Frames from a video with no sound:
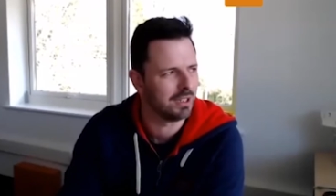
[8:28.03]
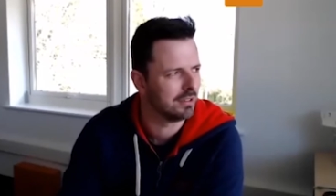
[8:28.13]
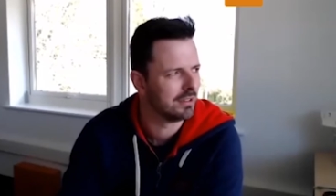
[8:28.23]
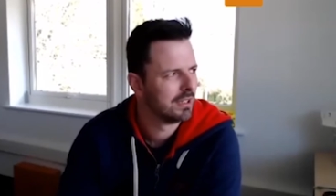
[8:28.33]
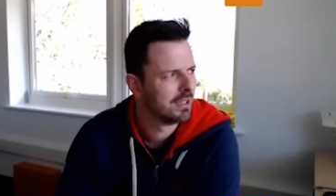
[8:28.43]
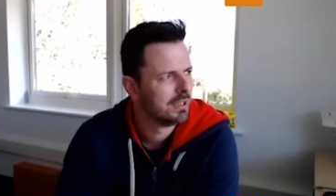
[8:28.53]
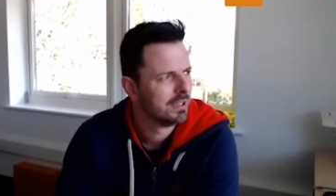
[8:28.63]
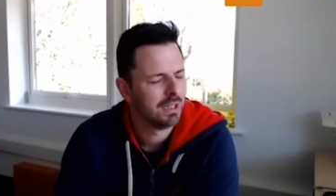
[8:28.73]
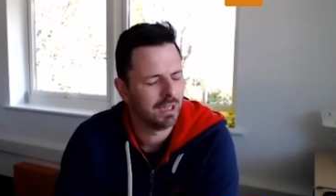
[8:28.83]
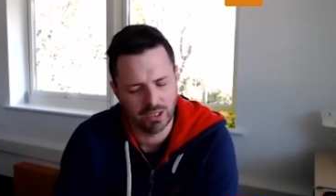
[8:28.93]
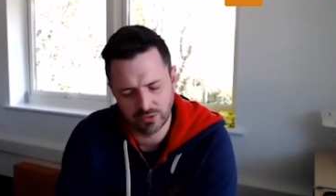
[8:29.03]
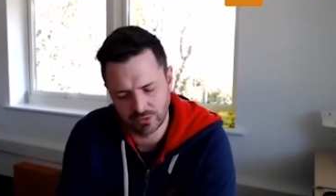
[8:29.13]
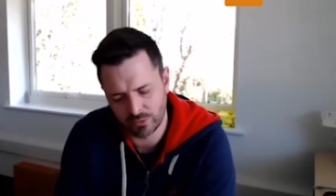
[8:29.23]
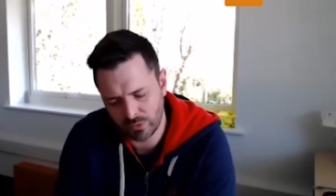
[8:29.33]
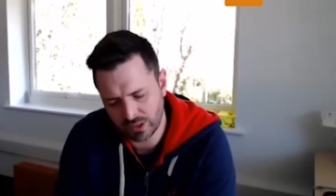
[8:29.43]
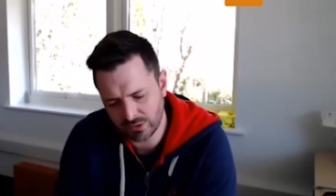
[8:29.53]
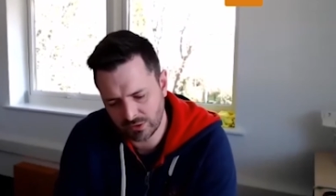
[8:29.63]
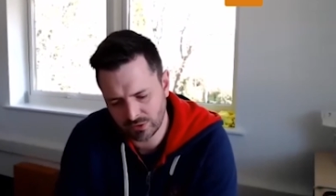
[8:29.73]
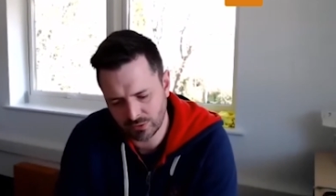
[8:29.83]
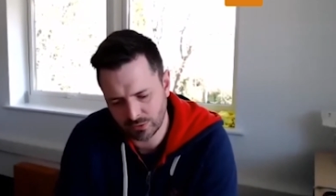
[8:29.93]
And and when
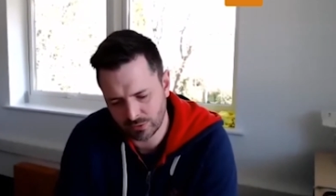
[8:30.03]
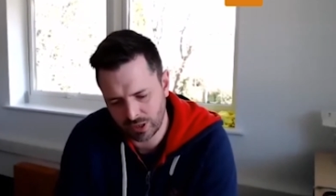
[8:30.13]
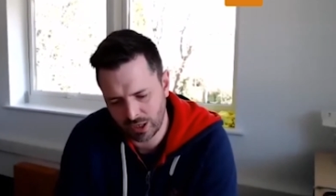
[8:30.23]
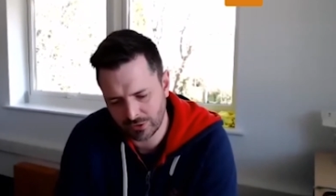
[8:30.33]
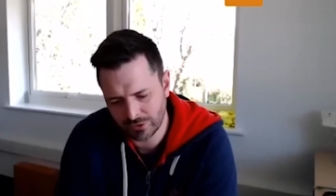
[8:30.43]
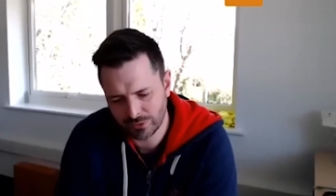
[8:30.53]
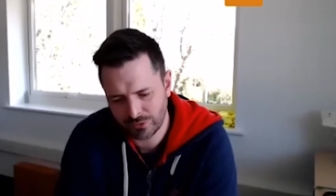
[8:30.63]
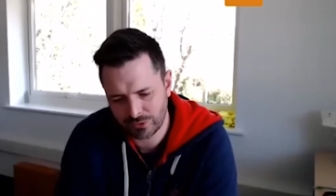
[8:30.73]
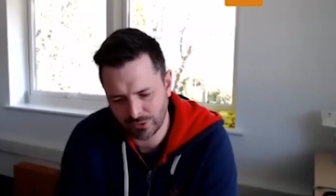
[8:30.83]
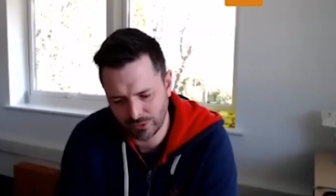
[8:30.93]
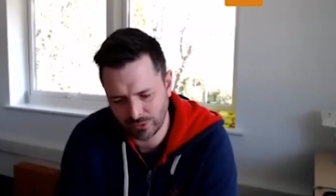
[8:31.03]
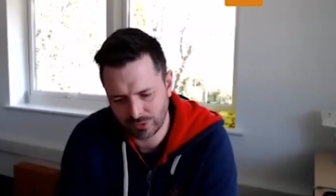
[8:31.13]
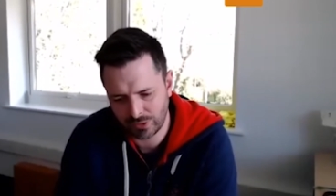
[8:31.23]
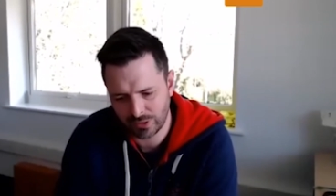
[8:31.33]
you are used to